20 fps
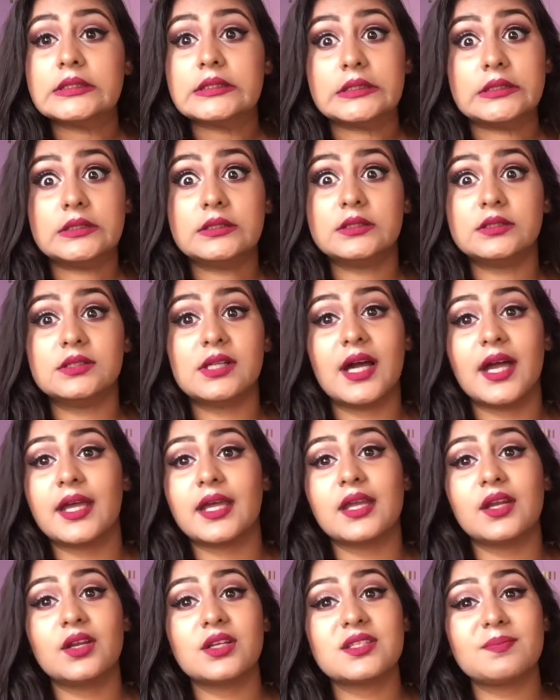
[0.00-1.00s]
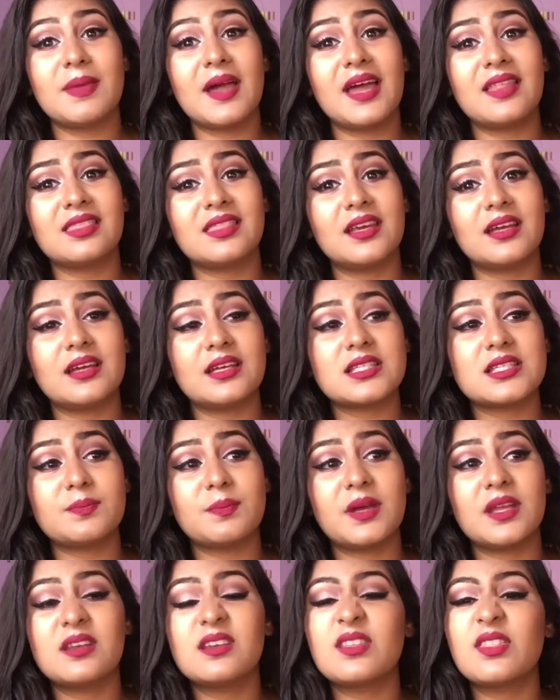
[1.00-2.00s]
oh i cannot spend that,
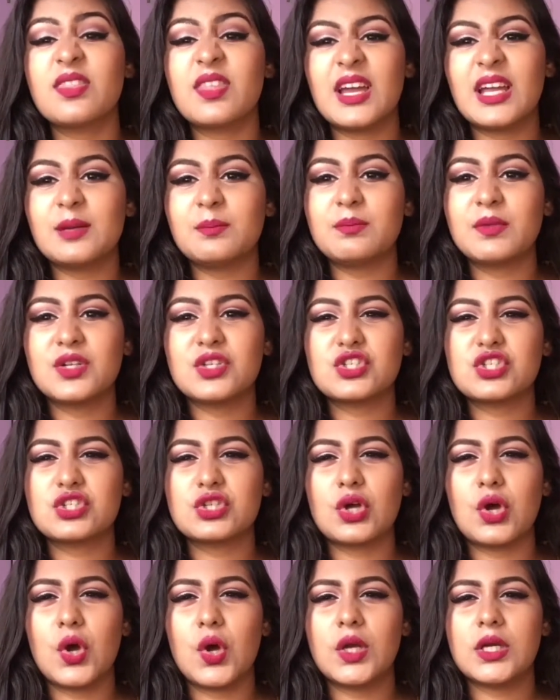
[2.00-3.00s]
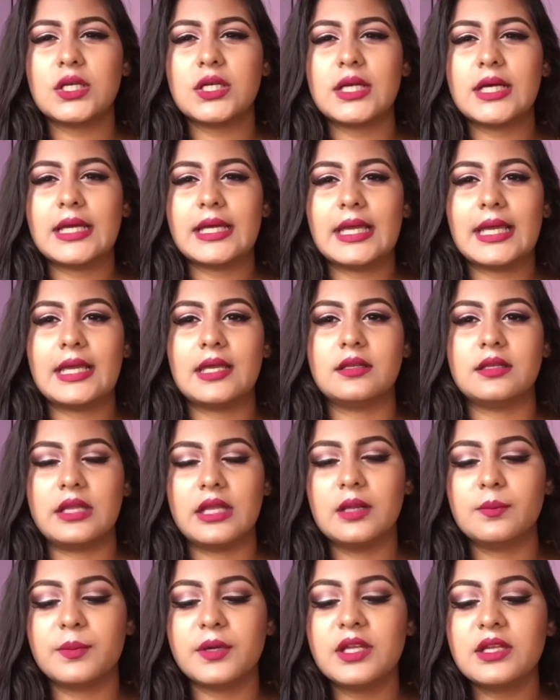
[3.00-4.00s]
spend that much on a
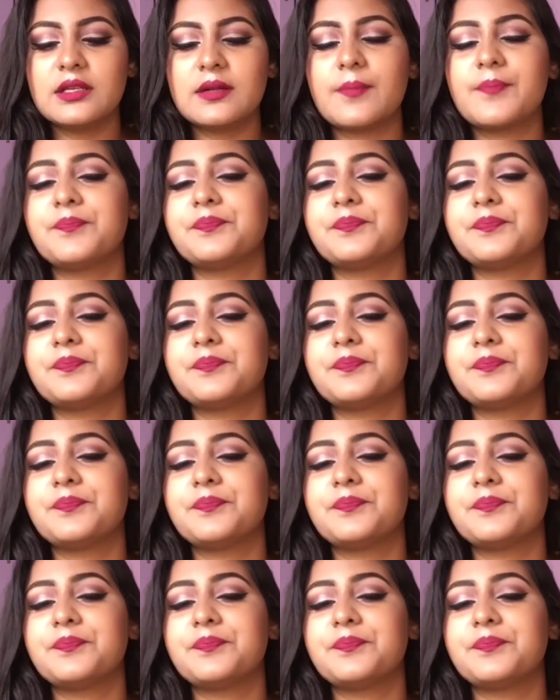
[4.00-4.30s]
nail paint